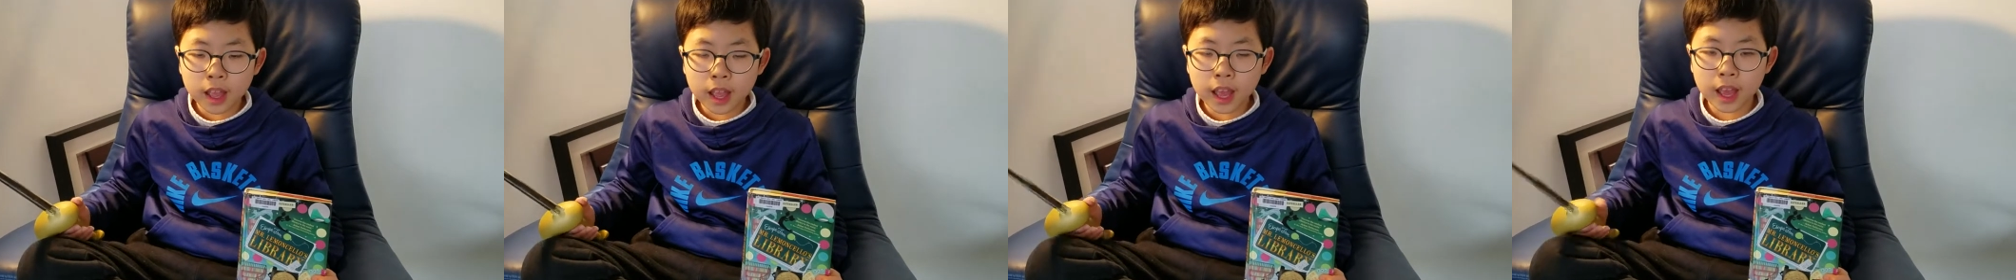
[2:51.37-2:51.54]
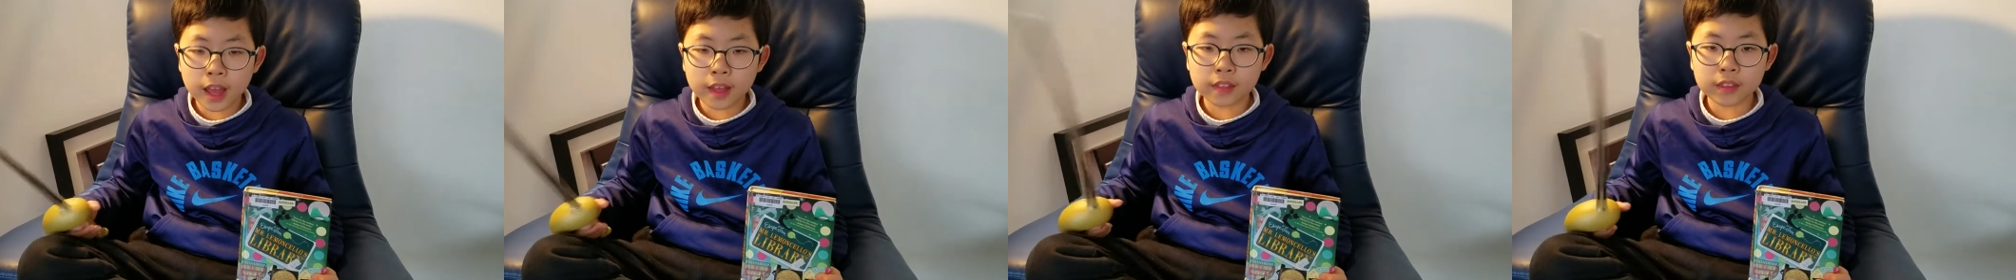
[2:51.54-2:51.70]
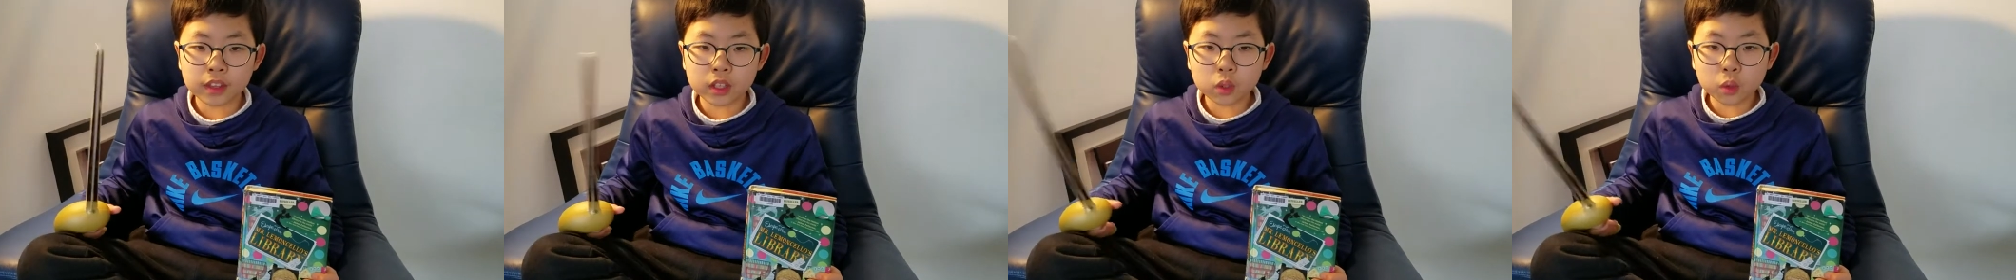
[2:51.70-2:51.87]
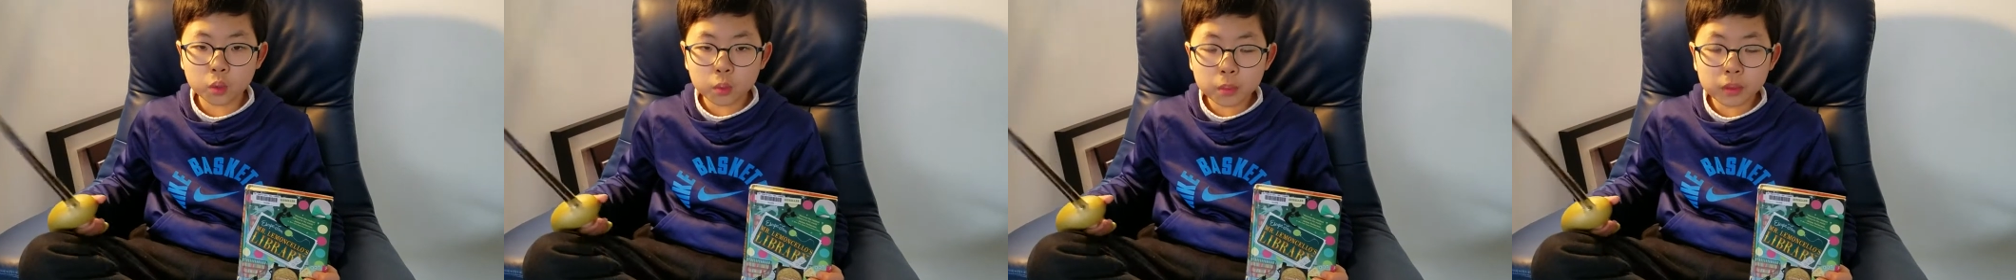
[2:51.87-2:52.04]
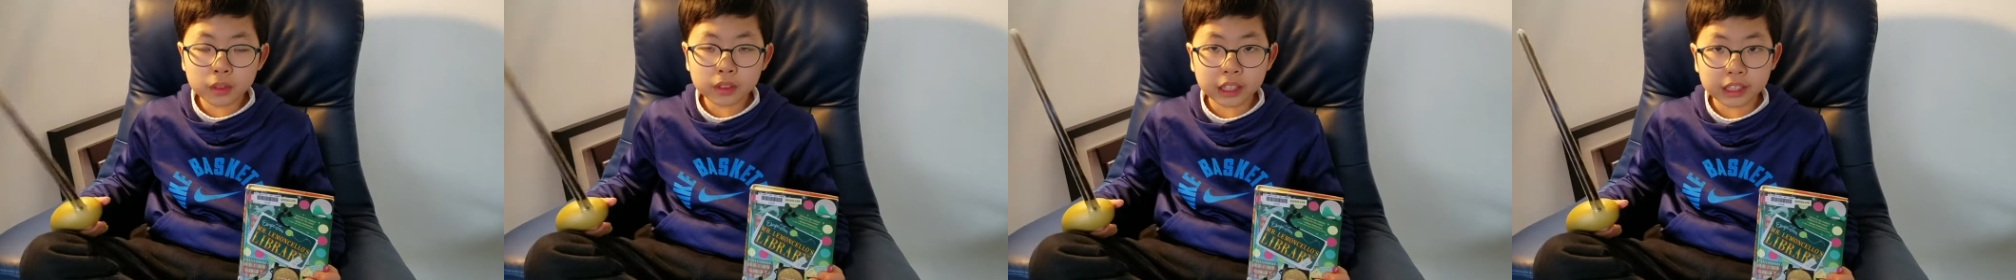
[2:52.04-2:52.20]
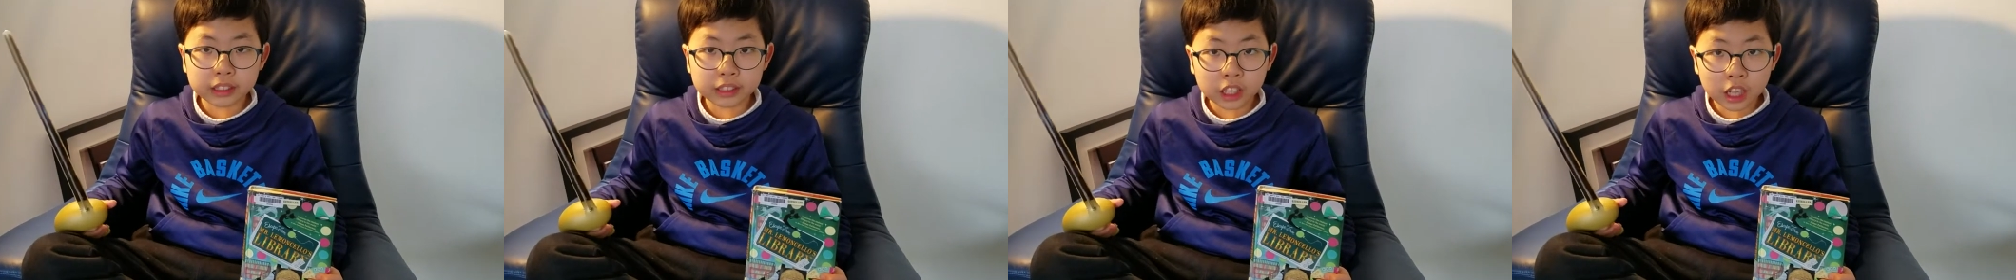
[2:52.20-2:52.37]
and it will be
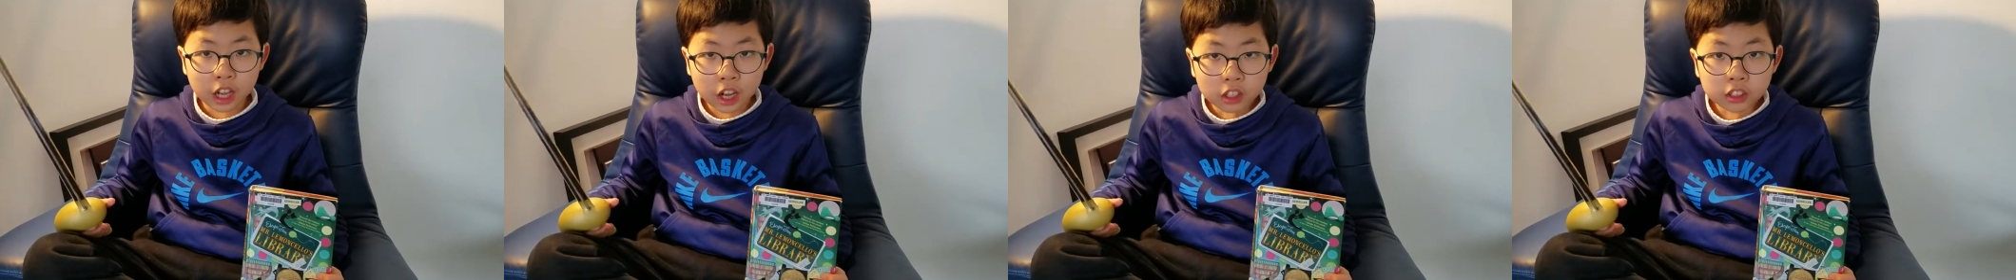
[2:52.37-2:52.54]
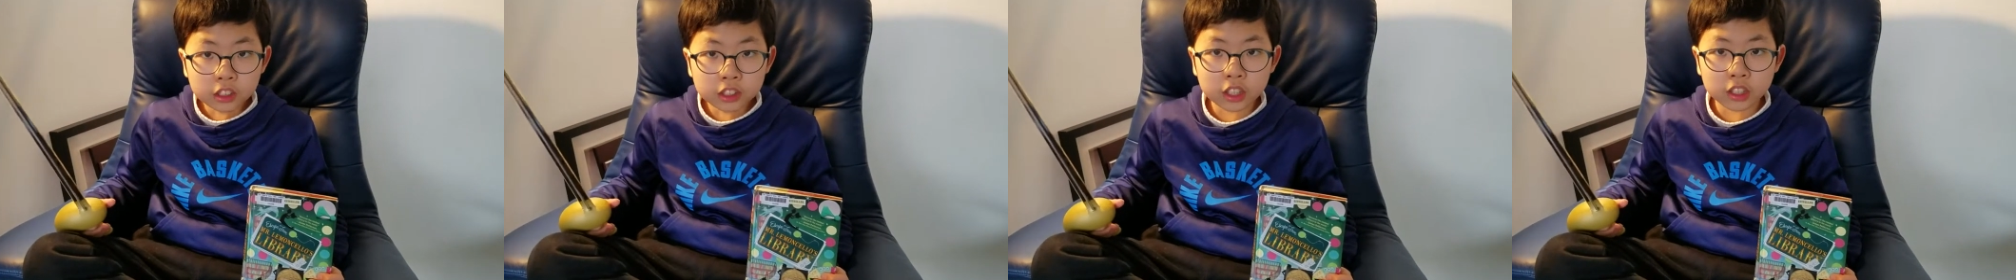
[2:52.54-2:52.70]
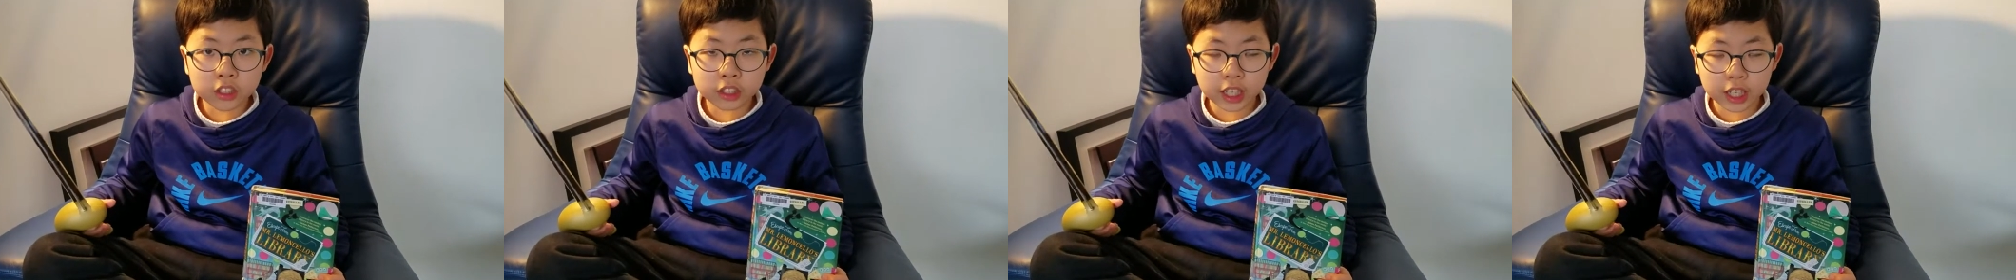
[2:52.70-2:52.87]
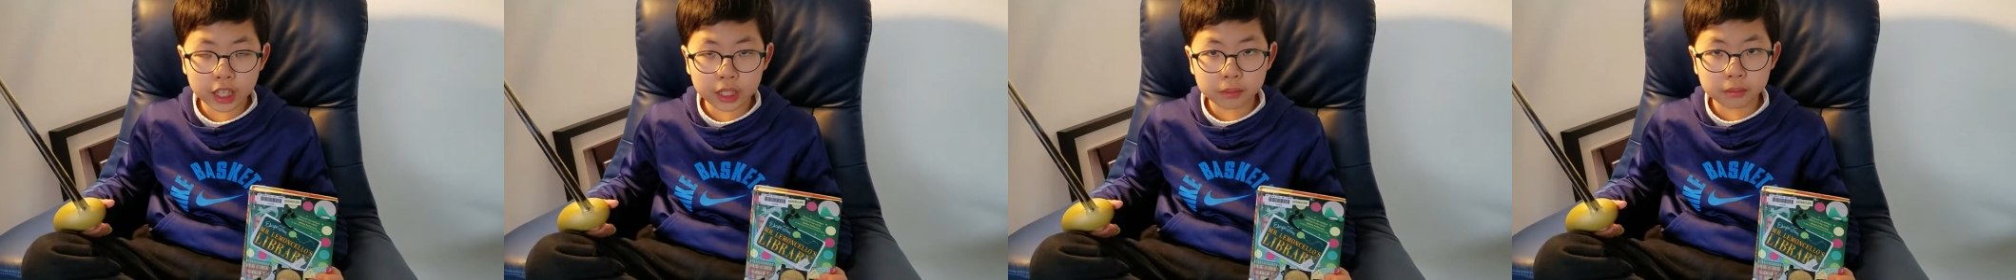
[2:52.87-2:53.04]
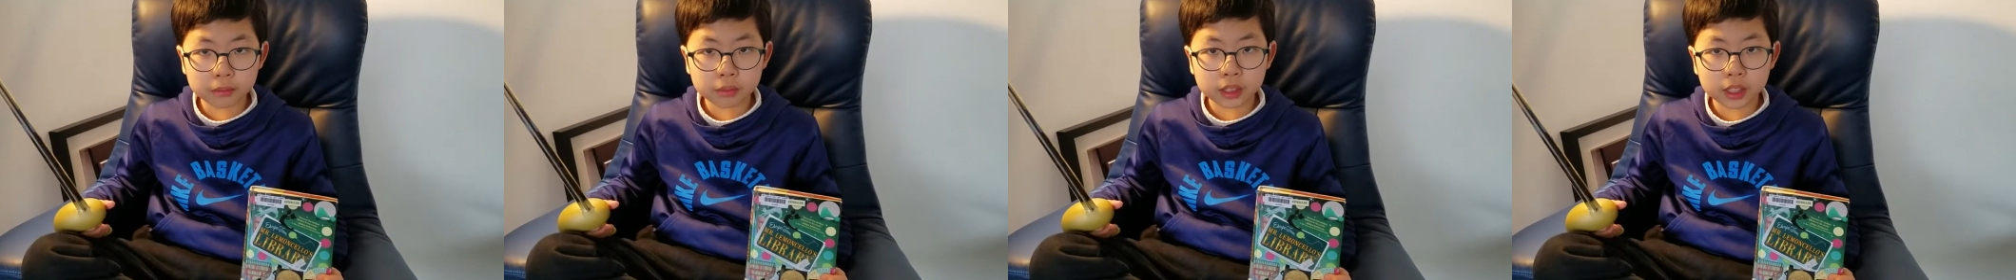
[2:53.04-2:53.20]
like the Hunger Games,